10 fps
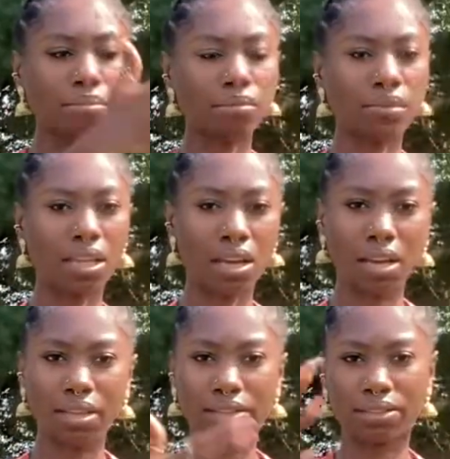
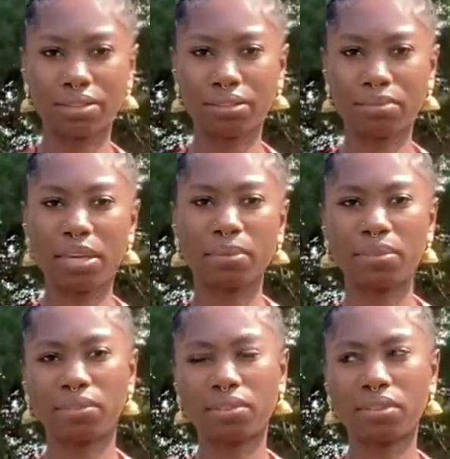lines, or maybe,
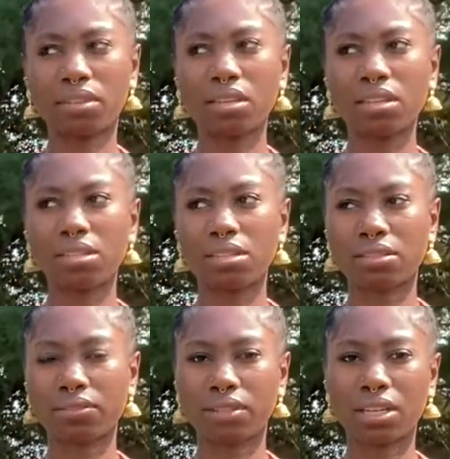I think it's
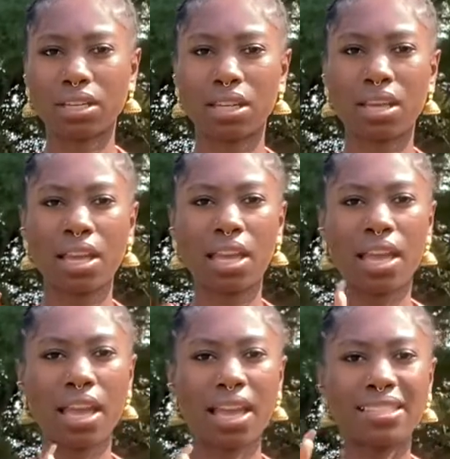3.
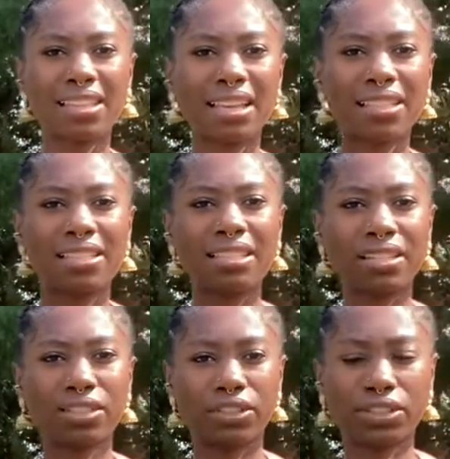It's like a
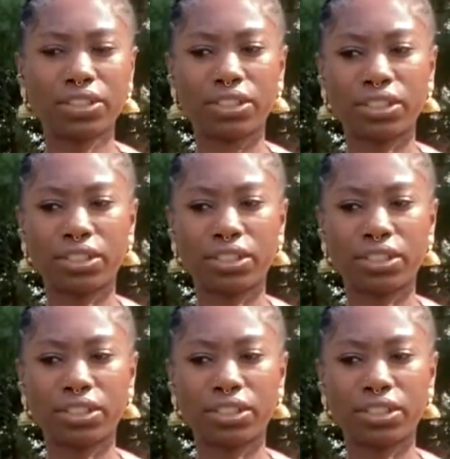cylinder.